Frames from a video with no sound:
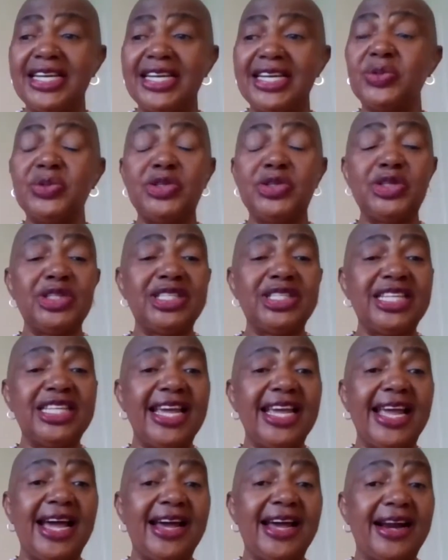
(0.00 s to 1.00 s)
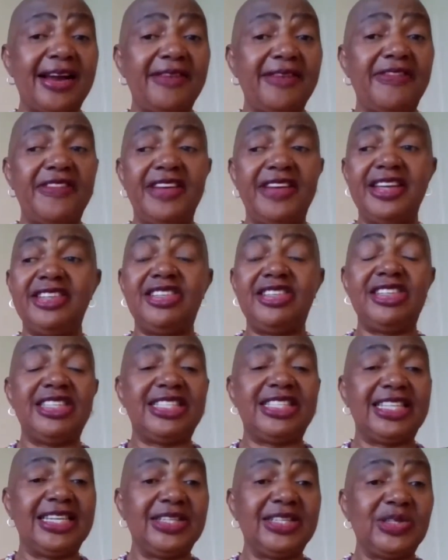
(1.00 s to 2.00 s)
we should take our rough edges
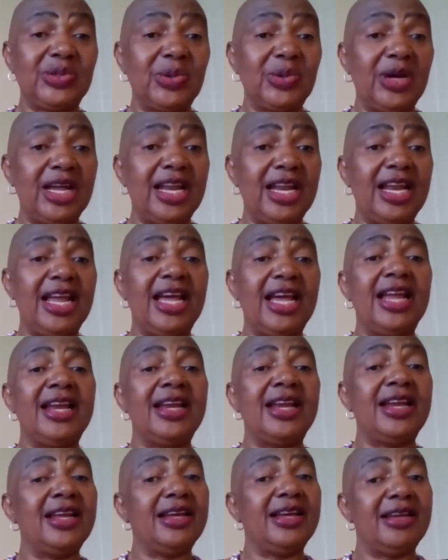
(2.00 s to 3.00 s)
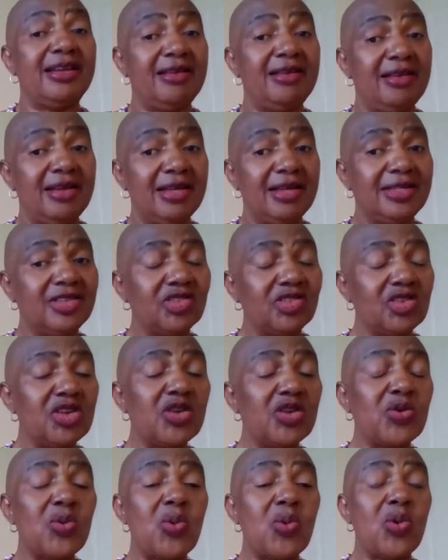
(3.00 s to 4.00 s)
as well and drink
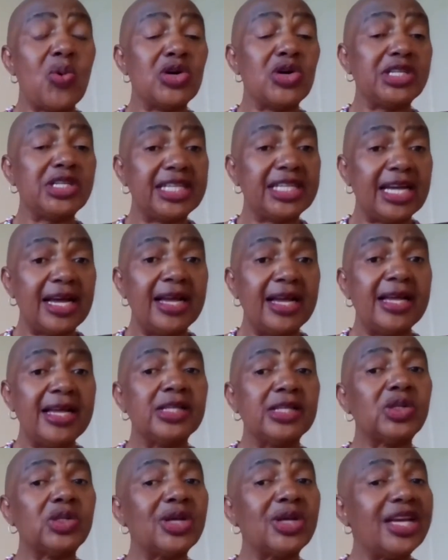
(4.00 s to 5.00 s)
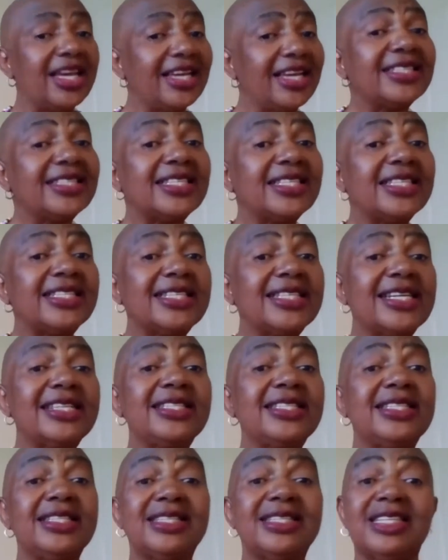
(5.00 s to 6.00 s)
water. So
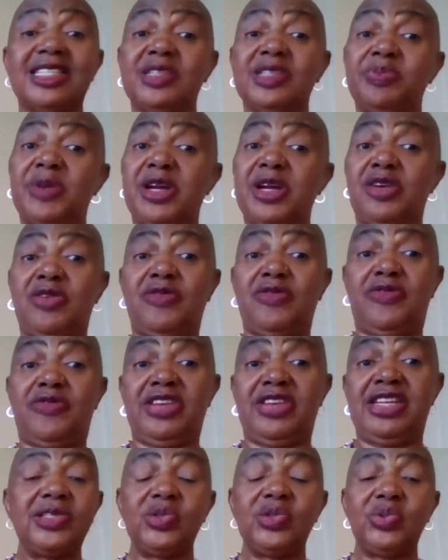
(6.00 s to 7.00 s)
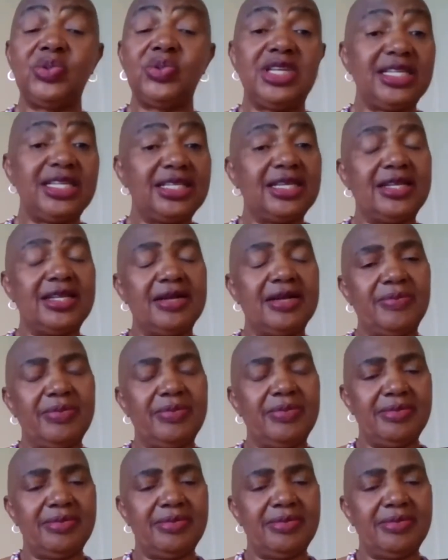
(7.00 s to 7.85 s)
exercises is part of it. We need them.